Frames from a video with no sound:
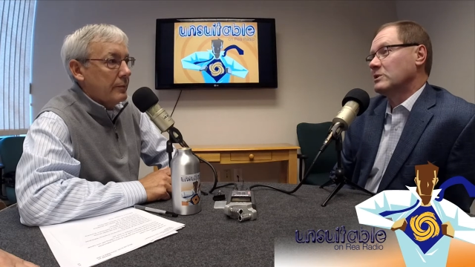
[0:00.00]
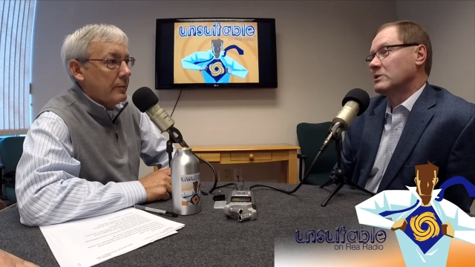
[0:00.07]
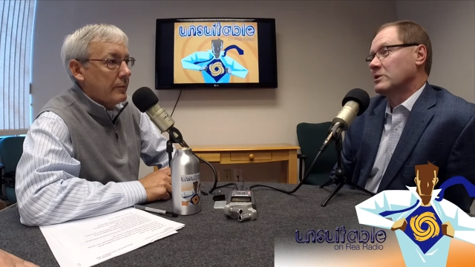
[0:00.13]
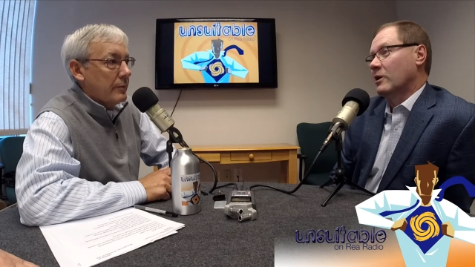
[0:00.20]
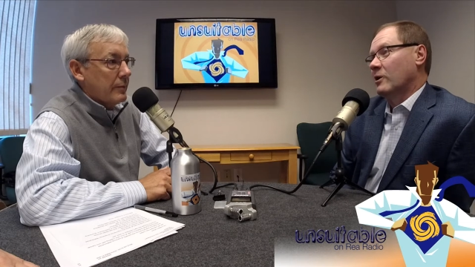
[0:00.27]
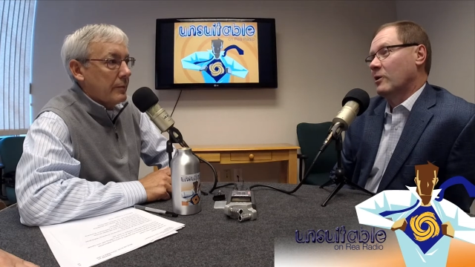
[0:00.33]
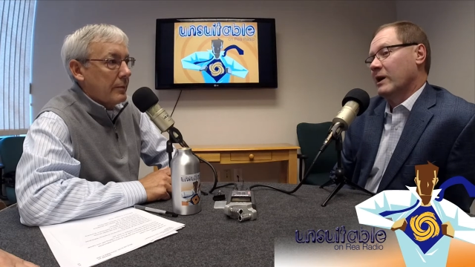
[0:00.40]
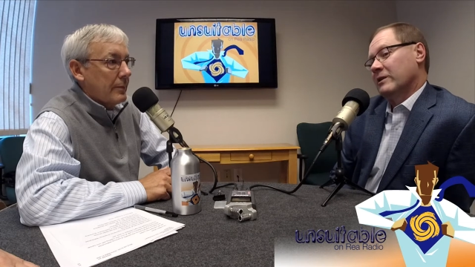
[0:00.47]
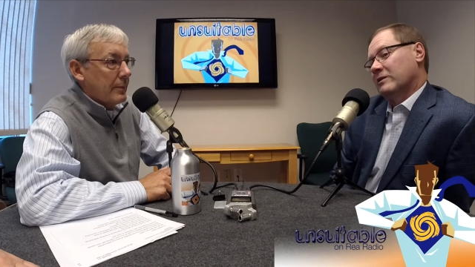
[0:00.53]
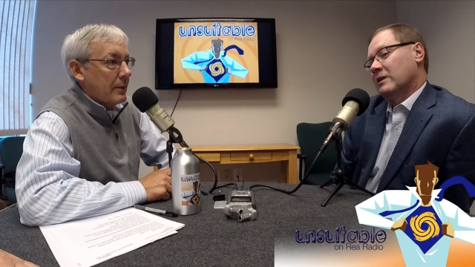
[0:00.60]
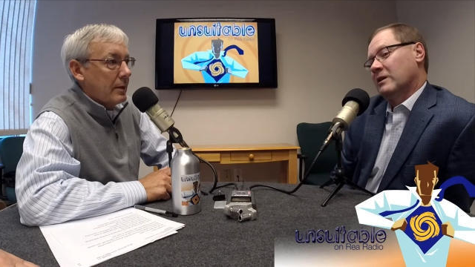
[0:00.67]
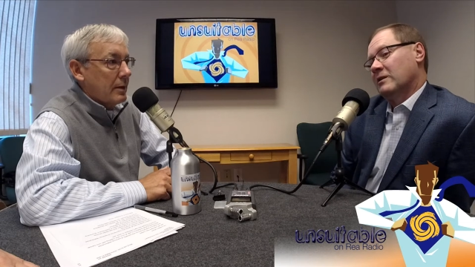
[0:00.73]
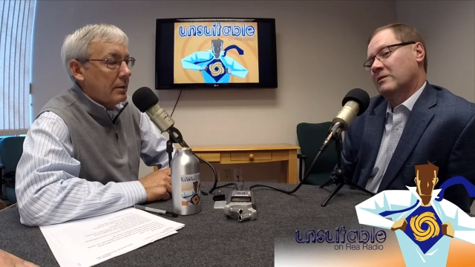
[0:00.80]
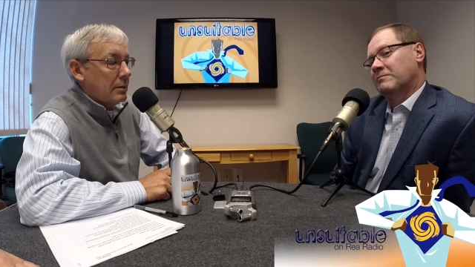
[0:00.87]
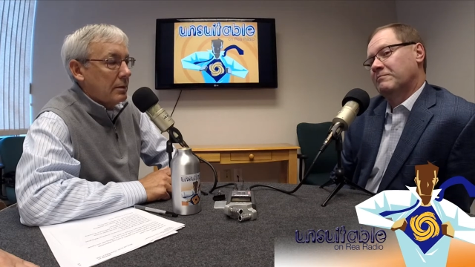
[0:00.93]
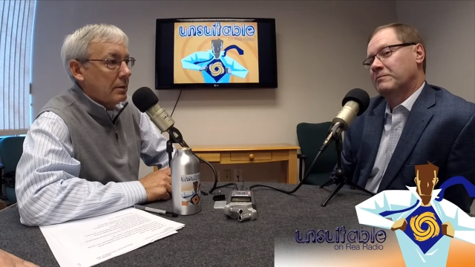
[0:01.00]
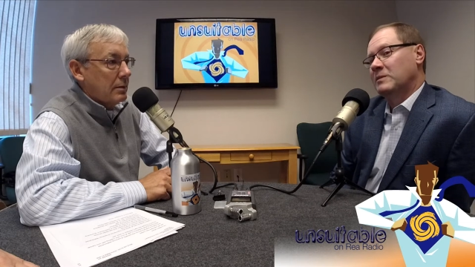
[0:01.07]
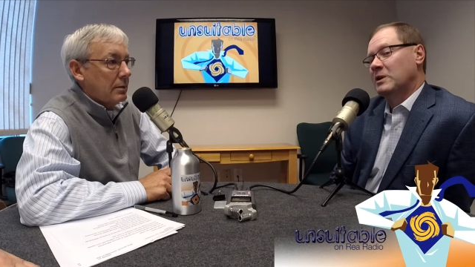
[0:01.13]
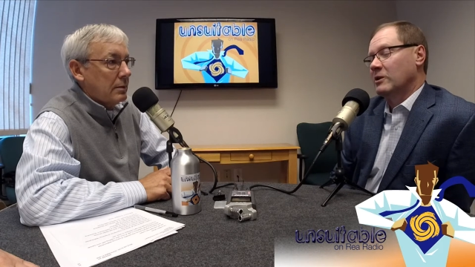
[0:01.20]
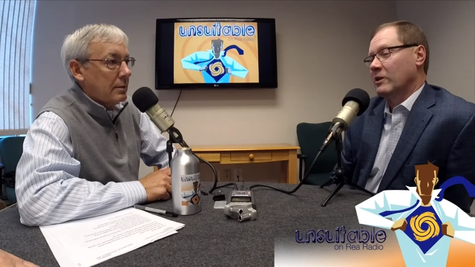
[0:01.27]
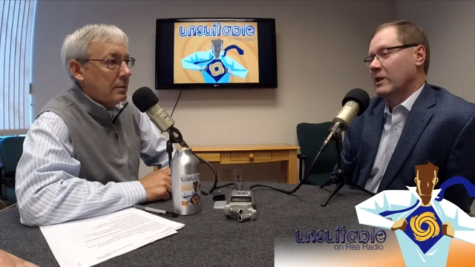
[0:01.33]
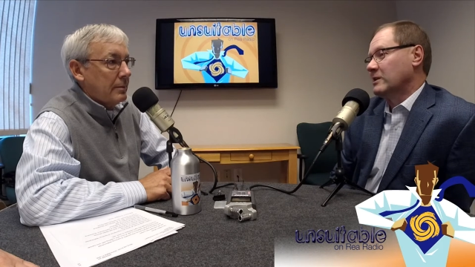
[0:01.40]
Speaker 1: So I think,
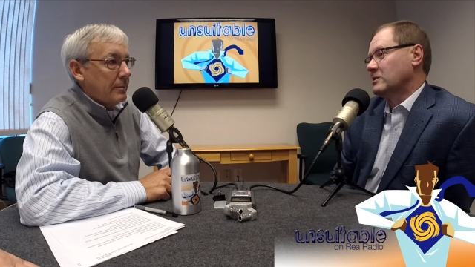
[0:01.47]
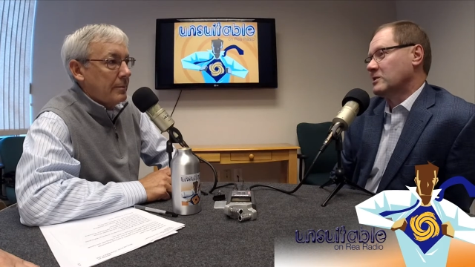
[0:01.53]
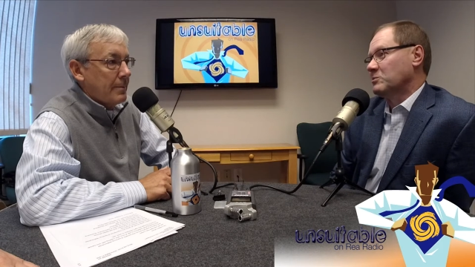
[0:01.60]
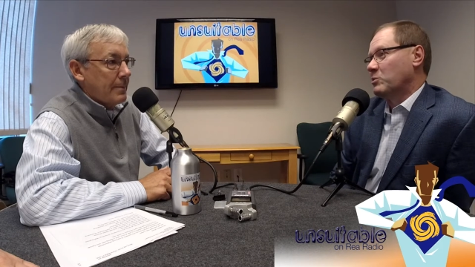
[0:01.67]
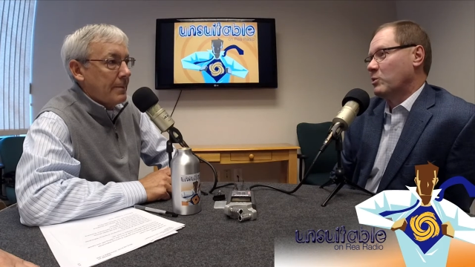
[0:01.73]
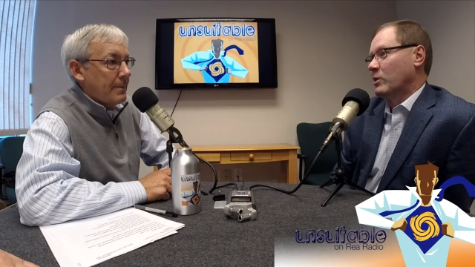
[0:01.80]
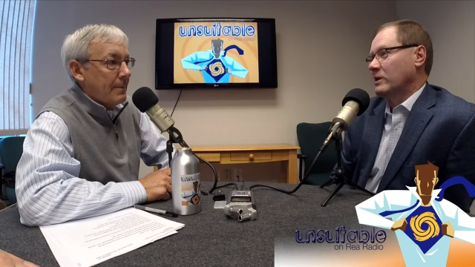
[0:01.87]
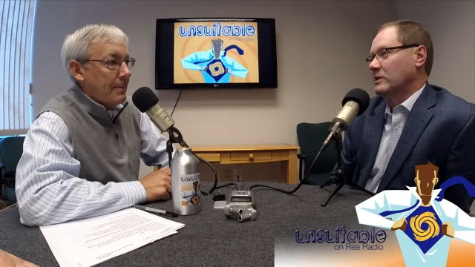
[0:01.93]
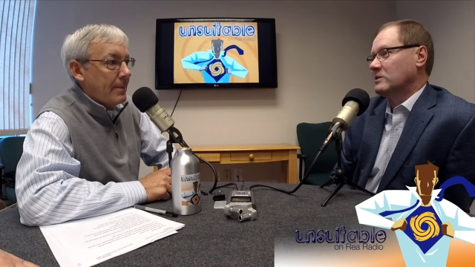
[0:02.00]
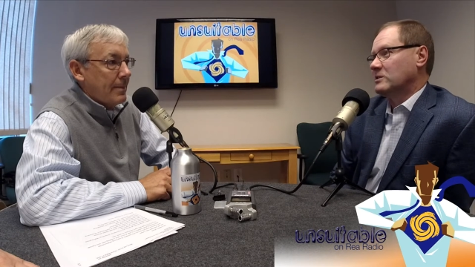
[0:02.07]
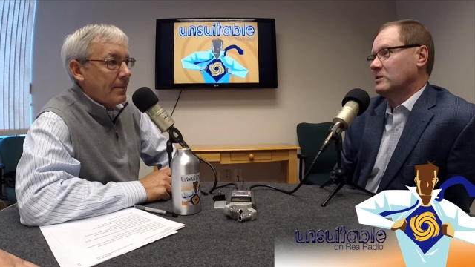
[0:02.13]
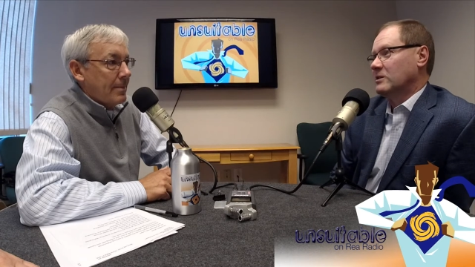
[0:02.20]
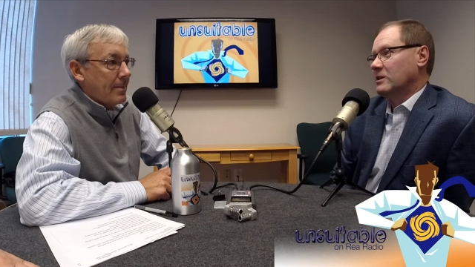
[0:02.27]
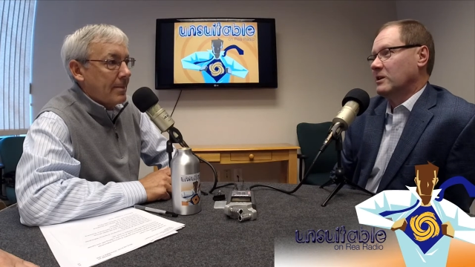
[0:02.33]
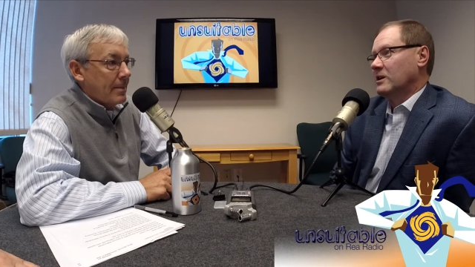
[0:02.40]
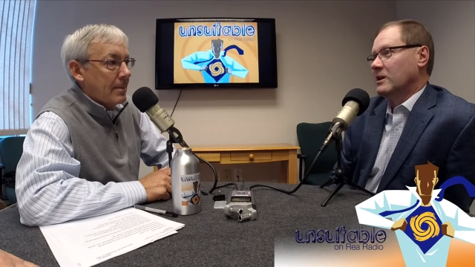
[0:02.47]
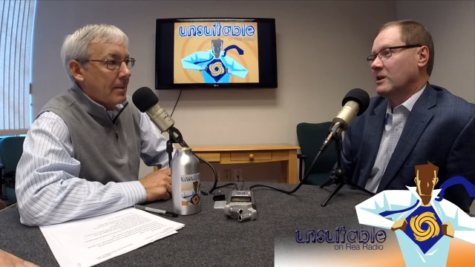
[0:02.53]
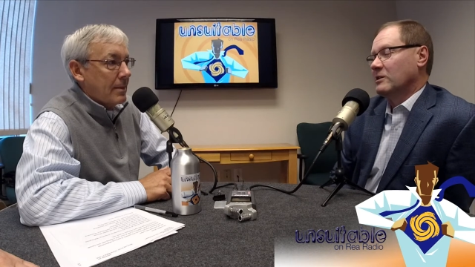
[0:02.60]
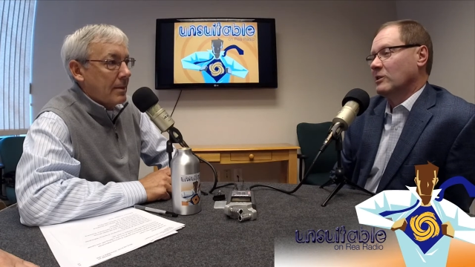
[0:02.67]
you know, that just points to the,